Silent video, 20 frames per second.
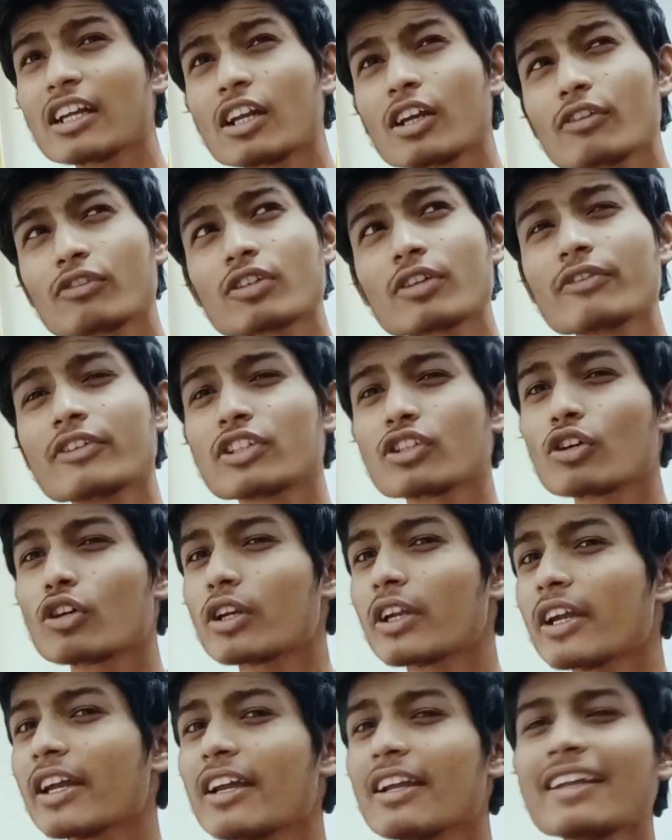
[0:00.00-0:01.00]
of service, or
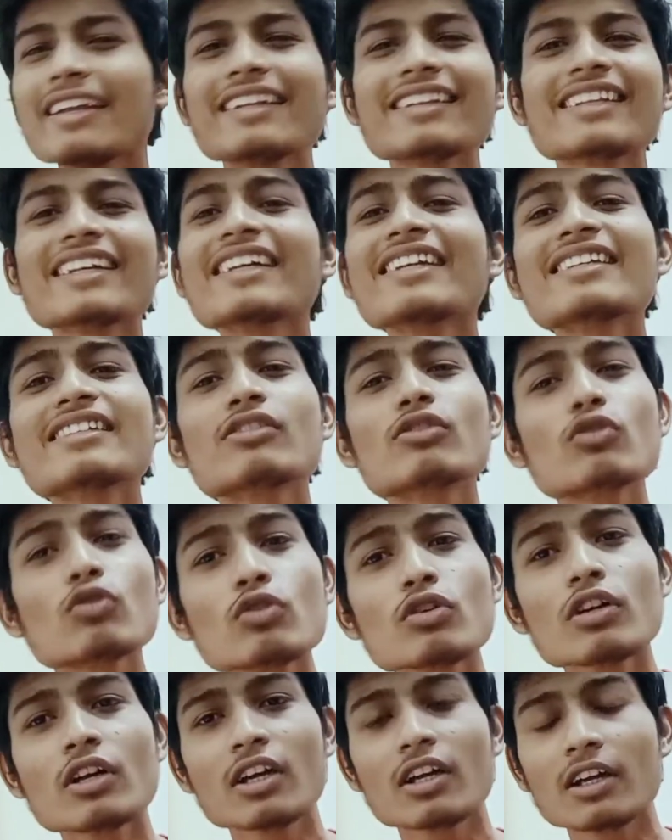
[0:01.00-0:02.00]
there is
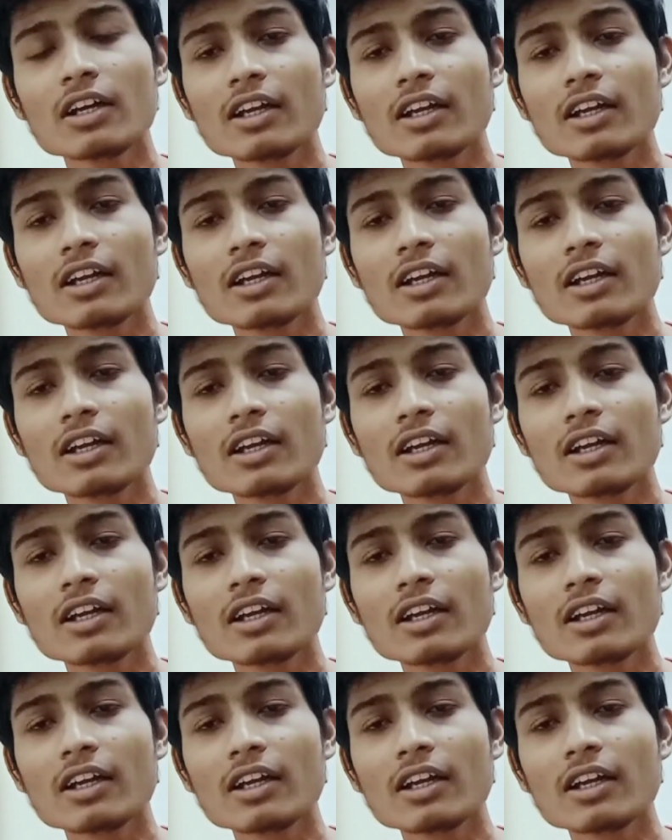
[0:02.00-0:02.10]
no